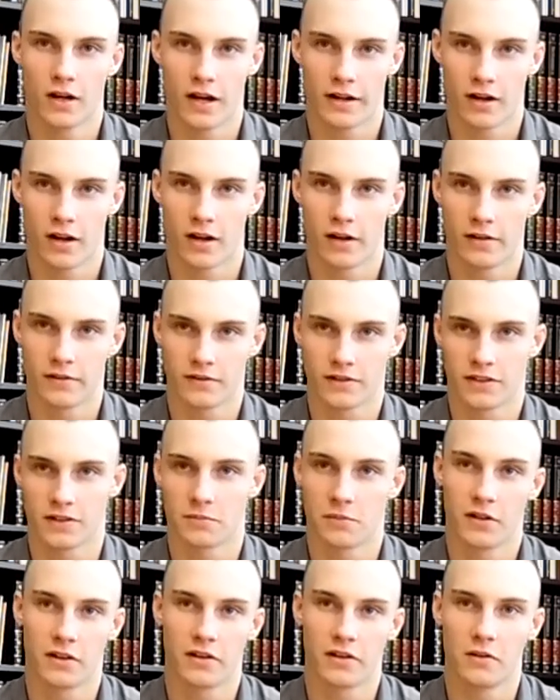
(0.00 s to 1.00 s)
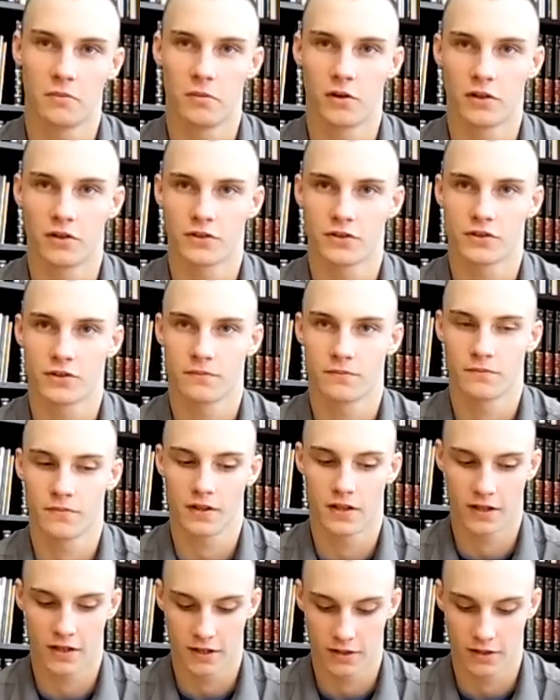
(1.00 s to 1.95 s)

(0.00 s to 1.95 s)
I got suspended a bunch, mm-hmm.